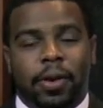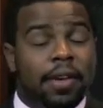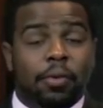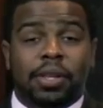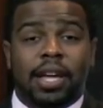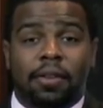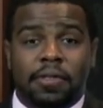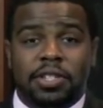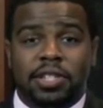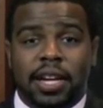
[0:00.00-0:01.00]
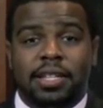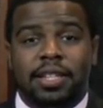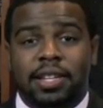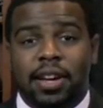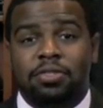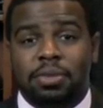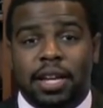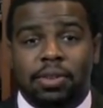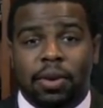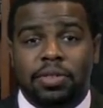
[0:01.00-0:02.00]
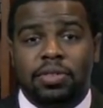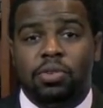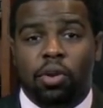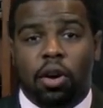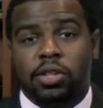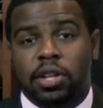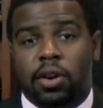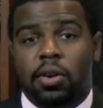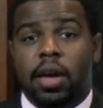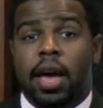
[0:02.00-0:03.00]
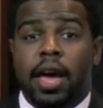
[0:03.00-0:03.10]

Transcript: even without Vincent Jackson, they still have some talented wide receivers who are tall.